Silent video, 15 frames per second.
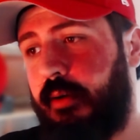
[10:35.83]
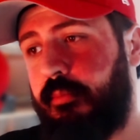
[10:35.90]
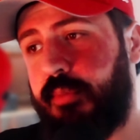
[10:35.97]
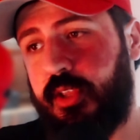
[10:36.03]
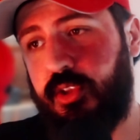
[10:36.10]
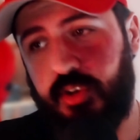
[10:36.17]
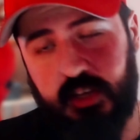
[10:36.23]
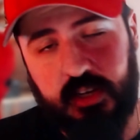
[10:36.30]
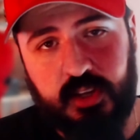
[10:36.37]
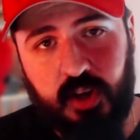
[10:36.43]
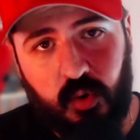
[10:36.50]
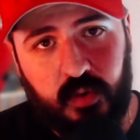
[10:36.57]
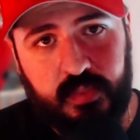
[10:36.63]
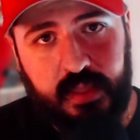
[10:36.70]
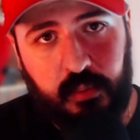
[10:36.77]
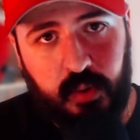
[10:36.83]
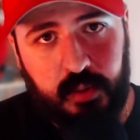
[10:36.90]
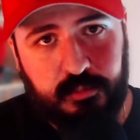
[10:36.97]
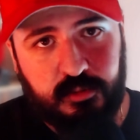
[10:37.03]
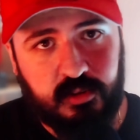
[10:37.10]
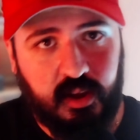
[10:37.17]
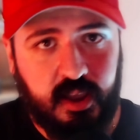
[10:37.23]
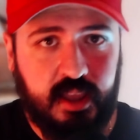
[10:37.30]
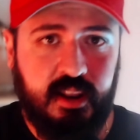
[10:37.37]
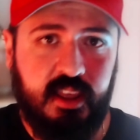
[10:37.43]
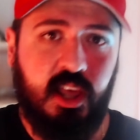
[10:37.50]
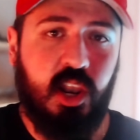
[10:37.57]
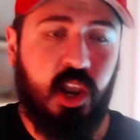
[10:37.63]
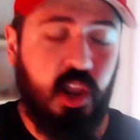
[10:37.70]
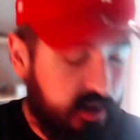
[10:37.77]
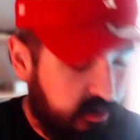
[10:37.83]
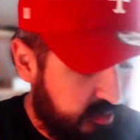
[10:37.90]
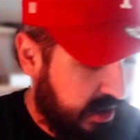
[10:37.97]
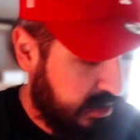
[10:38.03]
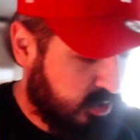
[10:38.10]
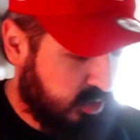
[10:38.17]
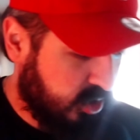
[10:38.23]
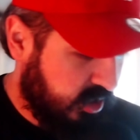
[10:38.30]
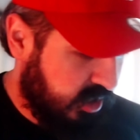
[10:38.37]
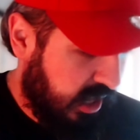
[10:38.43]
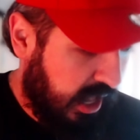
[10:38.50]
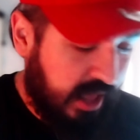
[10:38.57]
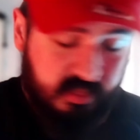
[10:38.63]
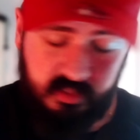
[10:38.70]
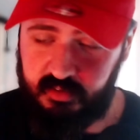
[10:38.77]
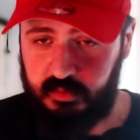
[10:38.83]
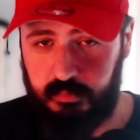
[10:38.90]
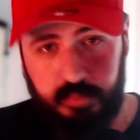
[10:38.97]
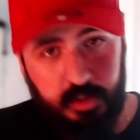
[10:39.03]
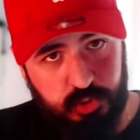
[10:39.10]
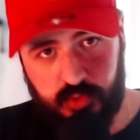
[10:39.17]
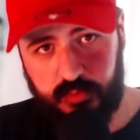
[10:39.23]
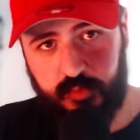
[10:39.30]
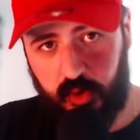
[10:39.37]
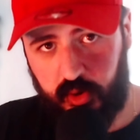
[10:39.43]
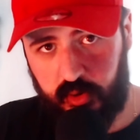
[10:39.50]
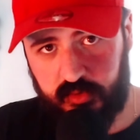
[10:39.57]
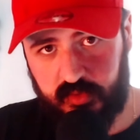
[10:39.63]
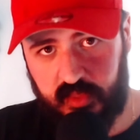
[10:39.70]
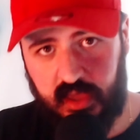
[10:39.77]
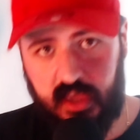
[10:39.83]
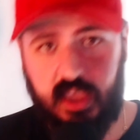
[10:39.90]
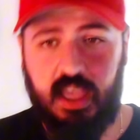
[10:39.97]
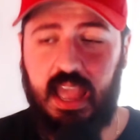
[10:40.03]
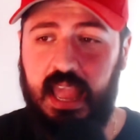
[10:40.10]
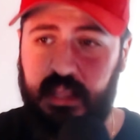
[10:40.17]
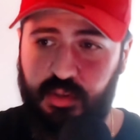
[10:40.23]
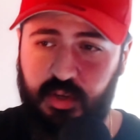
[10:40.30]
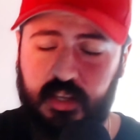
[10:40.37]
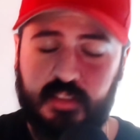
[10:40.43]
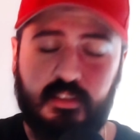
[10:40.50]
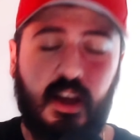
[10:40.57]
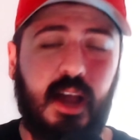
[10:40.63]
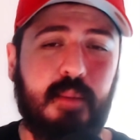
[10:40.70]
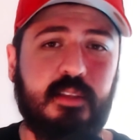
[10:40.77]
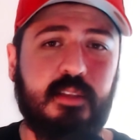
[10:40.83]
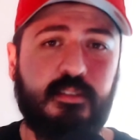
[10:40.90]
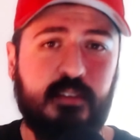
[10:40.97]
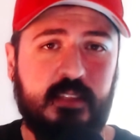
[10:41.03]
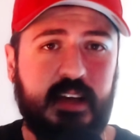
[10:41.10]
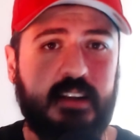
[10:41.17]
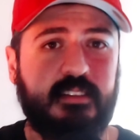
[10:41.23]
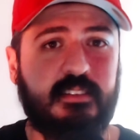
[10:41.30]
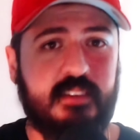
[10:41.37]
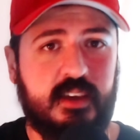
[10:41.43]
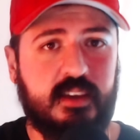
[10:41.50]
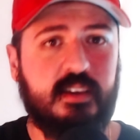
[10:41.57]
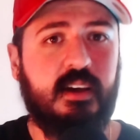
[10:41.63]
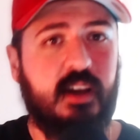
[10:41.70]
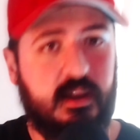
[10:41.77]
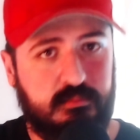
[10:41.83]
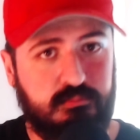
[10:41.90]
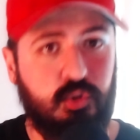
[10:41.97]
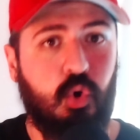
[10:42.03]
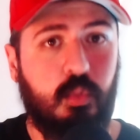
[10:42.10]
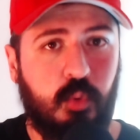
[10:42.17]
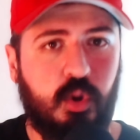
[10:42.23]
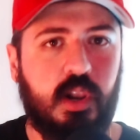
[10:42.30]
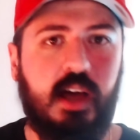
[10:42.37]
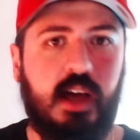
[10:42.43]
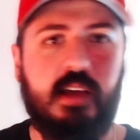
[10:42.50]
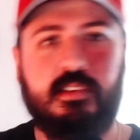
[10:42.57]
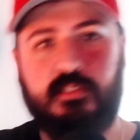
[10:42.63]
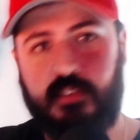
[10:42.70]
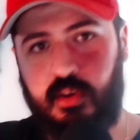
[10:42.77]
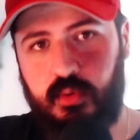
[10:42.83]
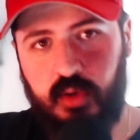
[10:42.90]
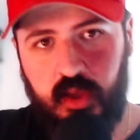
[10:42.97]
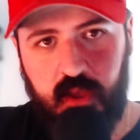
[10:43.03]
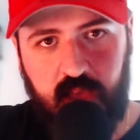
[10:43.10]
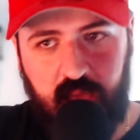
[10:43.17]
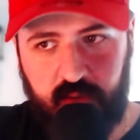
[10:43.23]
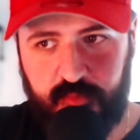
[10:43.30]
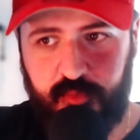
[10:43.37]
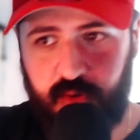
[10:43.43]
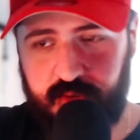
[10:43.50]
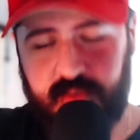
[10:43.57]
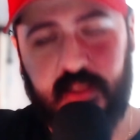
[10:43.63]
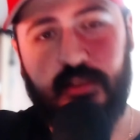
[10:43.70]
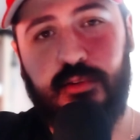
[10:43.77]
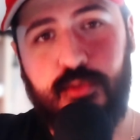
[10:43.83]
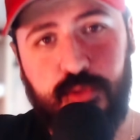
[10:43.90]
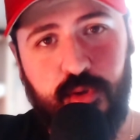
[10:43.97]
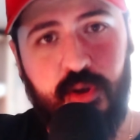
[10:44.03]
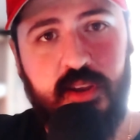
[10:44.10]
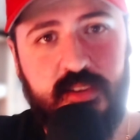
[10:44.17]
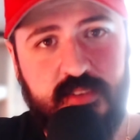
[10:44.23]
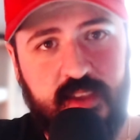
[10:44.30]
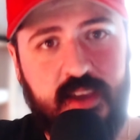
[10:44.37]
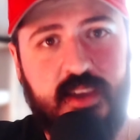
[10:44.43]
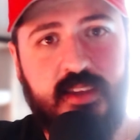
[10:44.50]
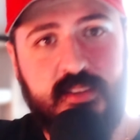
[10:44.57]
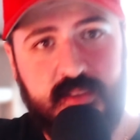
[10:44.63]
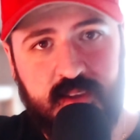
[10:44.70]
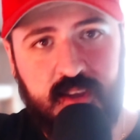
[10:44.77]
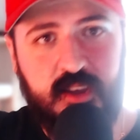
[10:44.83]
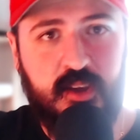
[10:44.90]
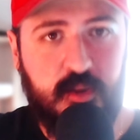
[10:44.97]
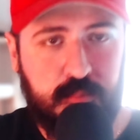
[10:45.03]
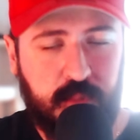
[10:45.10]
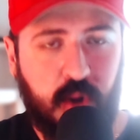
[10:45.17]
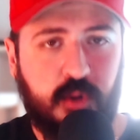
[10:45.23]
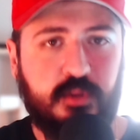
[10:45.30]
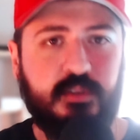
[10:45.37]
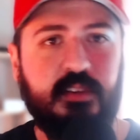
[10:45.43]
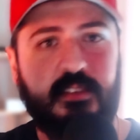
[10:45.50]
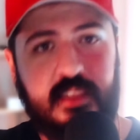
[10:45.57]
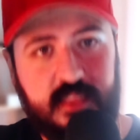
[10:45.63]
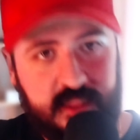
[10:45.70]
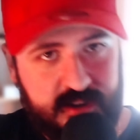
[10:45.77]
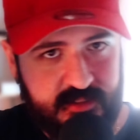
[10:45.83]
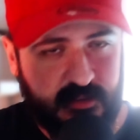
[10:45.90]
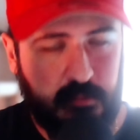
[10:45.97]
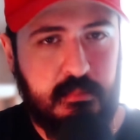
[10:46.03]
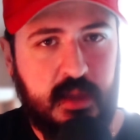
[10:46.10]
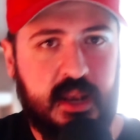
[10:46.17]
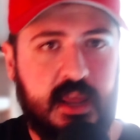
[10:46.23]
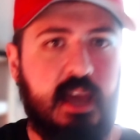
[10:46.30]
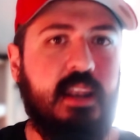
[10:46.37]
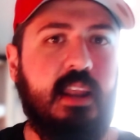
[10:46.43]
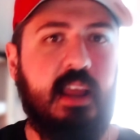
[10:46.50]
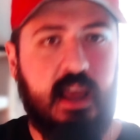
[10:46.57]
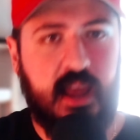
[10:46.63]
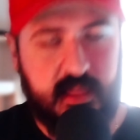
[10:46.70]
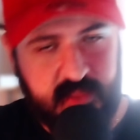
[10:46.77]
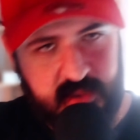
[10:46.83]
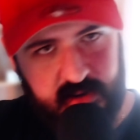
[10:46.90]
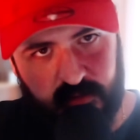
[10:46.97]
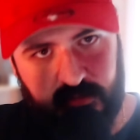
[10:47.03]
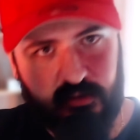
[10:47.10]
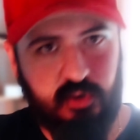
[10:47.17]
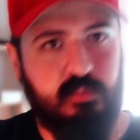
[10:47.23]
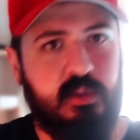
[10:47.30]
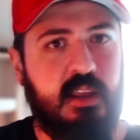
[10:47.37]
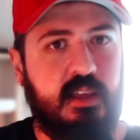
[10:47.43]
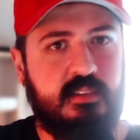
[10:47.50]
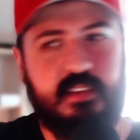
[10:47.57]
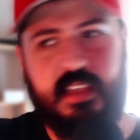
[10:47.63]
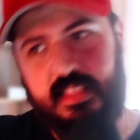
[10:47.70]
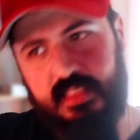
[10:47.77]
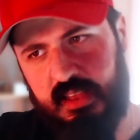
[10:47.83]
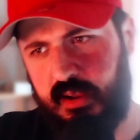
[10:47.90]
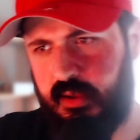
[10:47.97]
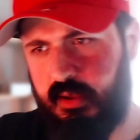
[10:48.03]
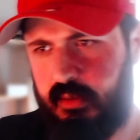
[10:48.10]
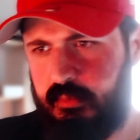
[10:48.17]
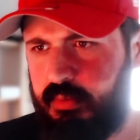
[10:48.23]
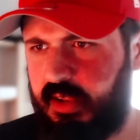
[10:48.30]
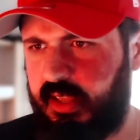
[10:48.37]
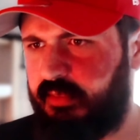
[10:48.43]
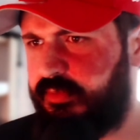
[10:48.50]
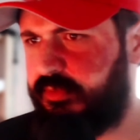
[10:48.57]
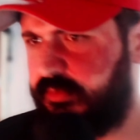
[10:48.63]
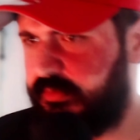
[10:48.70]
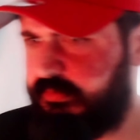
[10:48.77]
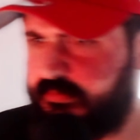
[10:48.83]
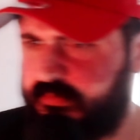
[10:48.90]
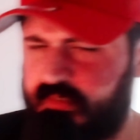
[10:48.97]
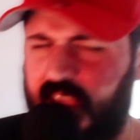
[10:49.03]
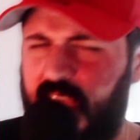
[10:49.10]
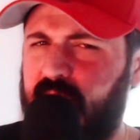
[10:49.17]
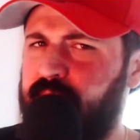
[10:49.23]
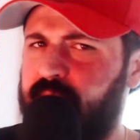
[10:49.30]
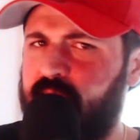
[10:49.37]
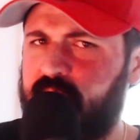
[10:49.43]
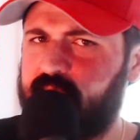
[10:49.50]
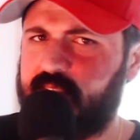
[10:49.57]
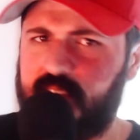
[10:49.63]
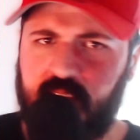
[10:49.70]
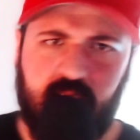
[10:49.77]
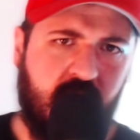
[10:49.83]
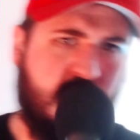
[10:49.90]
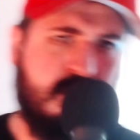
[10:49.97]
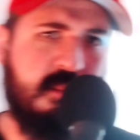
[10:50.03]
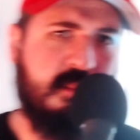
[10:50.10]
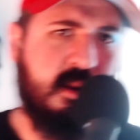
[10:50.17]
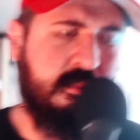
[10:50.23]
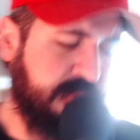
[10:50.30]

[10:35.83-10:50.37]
But you can go on that website, Line of Action, and there's a bunch of photos there, and you can time it so that it's like a normal class. So at first they do 30-second poses, and then it's a minute, and then it's 2 minutes, and then I believe 10 minutes. I can't remember.